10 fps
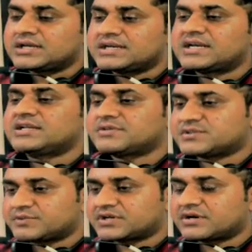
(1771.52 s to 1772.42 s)
native
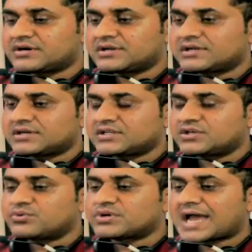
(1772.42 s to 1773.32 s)
speaker,
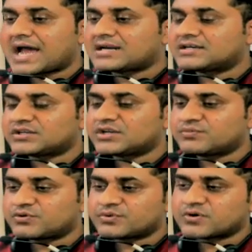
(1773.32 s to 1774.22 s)
you can't
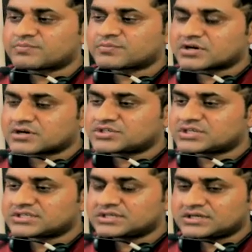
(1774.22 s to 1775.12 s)
improve your
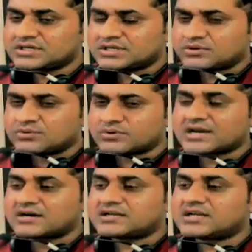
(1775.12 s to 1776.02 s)
pronunciation, you
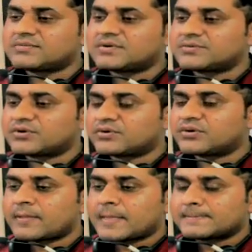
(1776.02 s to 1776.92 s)
cannot develop
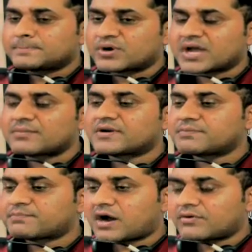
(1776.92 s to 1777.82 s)
your
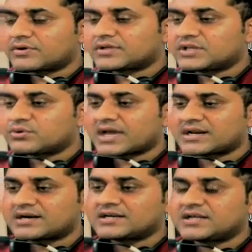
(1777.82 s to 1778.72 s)
vocabulary power, you
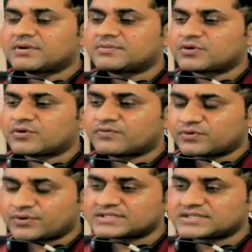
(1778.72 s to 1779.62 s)
cannot develop your
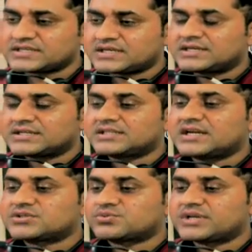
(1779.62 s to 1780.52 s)
fluency.
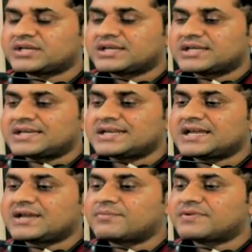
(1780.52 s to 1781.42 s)
That's why
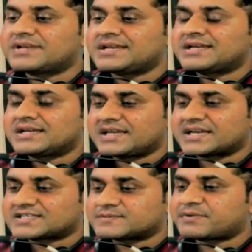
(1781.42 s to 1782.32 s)
in every
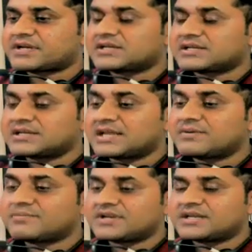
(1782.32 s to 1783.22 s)

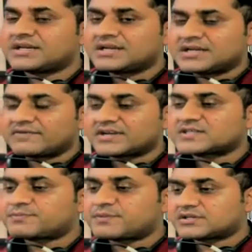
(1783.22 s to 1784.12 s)

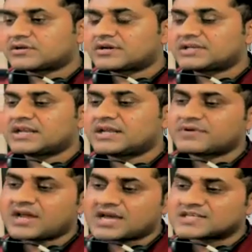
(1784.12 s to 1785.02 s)
respect or in
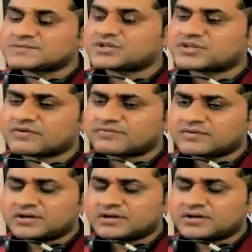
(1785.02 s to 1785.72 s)
every aspect of